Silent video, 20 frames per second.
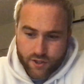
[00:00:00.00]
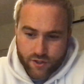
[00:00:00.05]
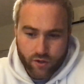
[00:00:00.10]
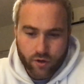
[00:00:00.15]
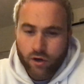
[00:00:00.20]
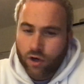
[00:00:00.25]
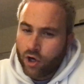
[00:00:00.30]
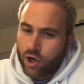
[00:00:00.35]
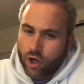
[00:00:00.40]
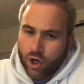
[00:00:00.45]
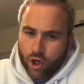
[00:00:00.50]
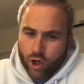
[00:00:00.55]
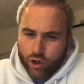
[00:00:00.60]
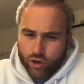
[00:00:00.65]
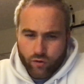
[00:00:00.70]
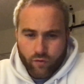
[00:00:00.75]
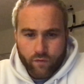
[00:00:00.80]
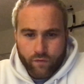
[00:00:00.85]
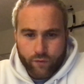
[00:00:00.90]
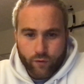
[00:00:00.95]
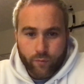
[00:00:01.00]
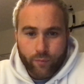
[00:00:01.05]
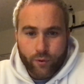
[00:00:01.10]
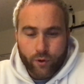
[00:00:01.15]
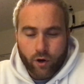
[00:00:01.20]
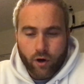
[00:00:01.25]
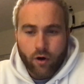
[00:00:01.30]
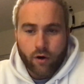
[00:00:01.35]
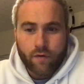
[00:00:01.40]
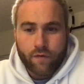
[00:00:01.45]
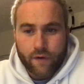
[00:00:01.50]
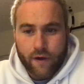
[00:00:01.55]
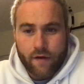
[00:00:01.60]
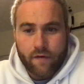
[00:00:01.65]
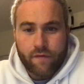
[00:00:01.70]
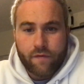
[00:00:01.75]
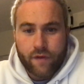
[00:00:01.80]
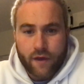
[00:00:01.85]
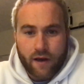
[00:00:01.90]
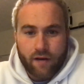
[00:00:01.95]
So don't feel put off
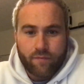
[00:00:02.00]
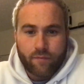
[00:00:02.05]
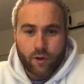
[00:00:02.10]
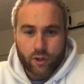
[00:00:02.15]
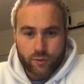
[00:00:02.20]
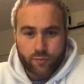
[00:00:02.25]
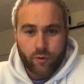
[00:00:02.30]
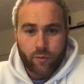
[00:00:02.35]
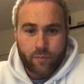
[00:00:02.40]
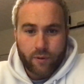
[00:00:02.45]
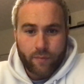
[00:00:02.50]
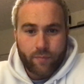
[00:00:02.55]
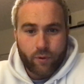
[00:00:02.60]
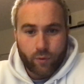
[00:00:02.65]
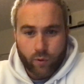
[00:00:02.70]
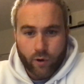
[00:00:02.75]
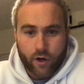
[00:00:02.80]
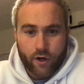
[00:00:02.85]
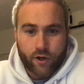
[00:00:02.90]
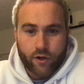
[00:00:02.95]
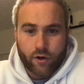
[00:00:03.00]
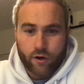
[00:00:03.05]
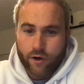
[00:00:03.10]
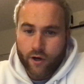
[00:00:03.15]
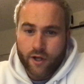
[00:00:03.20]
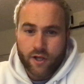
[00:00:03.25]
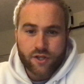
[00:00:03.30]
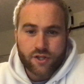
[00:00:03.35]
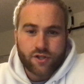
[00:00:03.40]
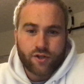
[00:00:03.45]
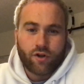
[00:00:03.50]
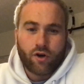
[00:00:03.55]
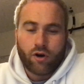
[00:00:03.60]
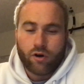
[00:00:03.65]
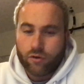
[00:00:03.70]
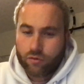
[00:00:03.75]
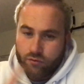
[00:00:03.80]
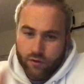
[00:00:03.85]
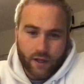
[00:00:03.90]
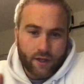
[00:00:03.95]
if you have multiple people working on it. It's
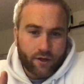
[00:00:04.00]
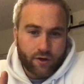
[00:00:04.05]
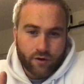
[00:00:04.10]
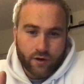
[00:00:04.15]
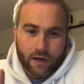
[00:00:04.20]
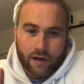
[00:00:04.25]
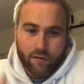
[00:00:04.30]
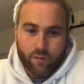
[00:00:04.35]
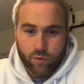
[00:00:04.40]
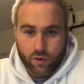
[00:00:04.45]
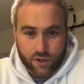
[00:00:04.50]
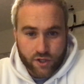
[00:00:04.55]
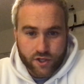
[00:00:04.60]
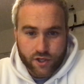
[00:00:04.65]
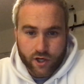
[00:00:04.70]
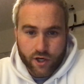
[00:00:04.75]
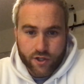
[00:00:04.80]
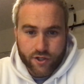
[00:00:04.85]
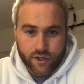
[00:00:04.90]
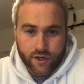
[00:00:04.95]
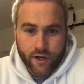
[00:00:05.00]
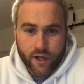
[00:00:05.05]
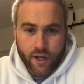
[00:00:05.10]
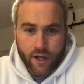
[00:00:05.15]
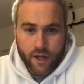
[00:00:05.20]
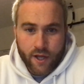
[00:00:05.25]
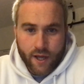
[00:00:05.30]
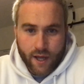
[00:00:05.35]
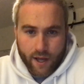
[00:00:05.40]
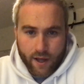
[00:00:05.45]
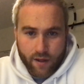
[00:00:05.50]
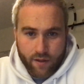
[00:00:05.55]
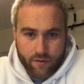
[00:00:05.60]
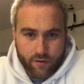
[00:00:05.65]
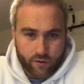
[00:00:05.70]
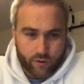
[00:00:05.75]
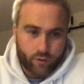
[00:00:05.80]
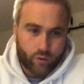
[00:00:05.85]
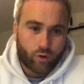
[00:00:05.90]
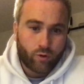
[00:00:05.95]
not like you're going to have one surgeon
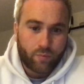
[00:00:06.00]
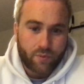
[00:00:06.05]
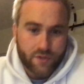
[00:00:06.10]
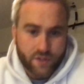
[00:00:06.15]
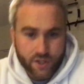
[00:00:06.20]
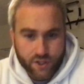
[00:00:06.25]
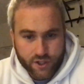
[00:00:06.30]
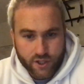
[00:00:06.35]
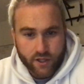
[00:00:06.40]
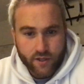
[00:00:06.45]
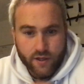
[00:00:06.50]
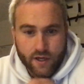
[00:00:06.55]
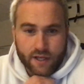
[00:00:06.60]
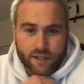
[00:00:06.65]
throughout the whole procedure.